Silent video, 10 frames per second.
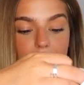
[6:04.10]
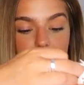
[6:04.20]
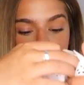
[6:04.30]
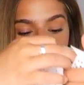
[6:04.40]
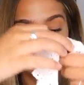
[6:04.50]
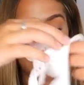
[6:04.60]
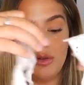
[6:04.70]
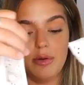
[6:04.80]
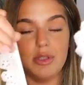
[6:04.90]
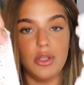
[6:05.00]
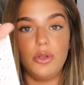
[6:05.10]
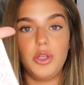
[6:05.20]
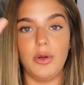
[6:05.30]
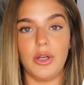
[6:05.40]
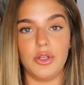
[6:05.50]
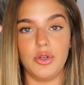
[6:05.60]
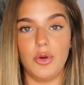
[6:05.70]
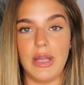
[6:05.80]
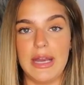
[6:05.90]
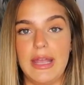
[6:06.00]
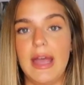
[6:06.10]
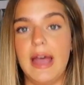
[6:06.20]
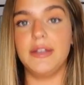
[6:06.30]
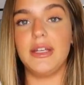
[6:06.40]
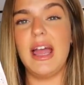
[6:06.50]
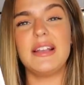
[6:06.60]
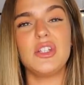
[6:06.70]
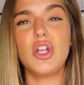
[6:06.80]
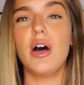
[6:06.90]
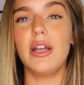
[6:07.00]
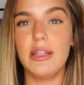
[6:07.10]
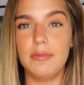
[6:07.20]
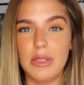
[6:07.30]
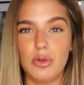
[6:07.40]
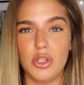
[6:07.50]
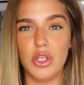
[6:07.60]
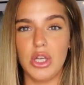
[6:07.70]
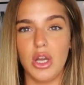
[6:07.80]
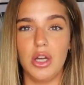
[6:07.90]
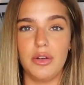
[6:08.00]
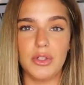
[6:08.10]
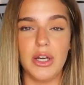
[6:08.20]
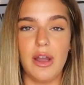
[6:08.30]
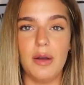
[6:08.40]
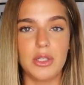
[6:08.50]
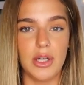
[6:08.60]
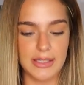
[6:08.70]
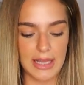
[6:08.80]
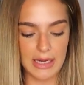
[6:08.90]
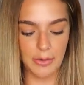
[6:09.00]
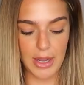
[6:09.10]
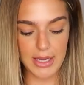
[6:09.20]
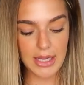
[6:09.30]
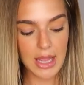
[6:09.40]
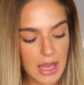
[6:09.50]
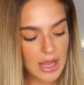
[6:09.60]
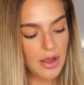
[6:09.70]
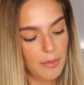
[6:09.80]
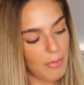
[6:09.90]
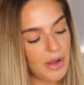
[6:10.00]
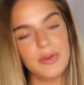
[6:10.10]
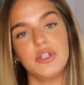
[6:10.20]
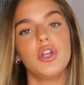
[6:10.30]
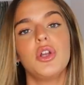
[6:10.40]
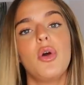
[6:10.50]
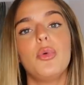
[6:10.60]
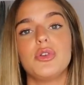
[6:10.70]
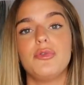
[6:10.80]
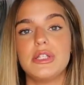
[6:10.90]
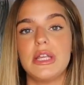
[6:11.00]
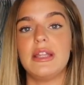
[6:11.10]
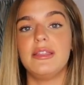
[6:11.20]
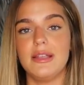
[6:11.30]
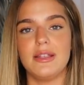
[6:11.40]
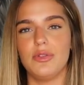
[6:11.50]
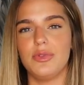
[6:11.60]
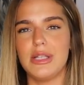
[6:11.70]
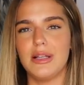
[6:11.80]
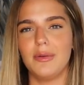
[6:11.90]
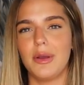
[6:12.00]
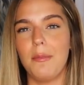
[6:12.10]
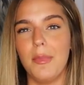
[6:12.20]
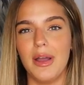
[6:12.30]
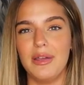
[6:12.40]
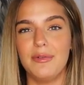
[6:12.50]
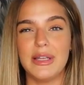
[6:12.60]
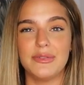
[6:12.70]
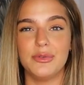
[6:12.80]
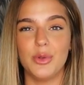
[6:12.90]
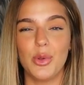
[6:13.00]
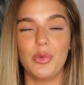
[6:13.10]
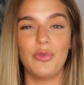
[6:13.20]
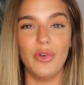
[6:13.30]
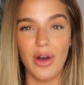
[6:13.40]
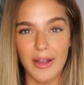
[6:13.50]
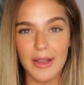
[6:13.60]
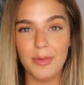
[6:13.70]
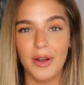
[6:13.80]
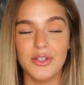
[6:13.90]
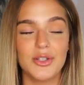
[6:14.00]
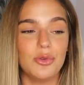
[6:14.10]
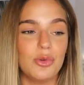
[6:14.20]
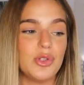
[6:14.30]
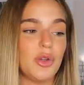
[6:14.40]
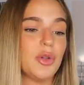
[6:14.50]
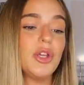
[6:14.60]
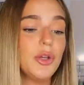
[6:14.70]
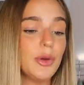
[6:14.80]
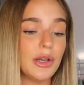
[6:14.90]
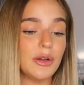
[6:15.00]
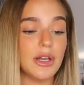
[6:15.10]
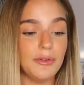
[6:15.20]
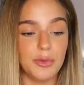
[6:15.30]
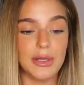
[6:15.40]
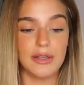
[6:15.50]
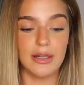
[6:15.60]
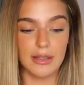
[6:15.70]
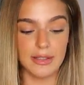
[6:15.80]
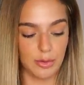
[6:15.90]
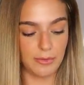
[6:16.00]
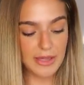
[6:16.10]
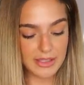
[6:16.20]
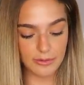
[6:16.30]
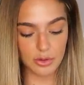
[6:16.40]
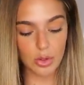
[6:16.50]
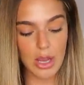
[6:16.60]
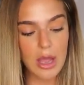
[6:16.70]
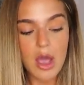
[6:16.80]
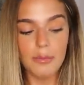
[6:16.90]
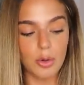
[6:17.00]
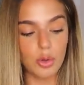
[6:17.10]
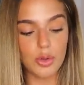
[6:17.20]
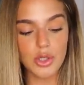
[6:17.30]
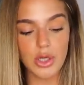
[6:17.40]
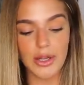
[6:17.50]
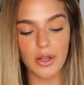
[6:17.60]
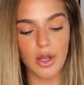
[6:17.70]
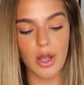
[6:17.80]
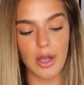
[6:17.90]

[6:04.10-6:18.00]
But I just thought it was so cute, I could not get it. And it has a tie in the middle, so you can kind of tie it up tighter anyway. My vision was obviously, this is obviously like my festival vibe. I just thought it was so cute, and I'd love to wear something like this to a festival, but also like,